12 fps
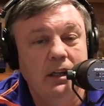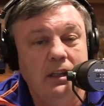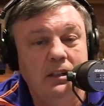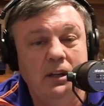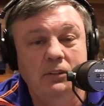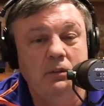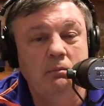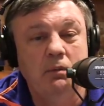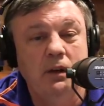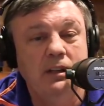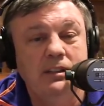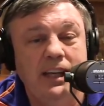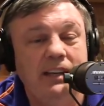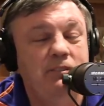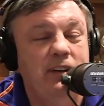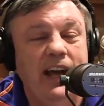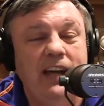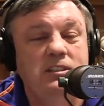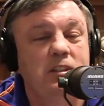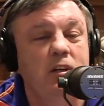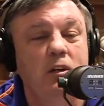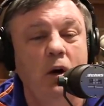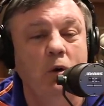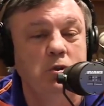He's even
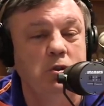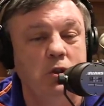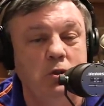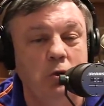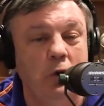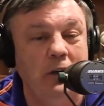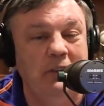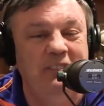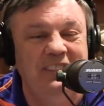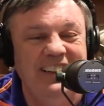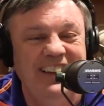asking ghosts to join him.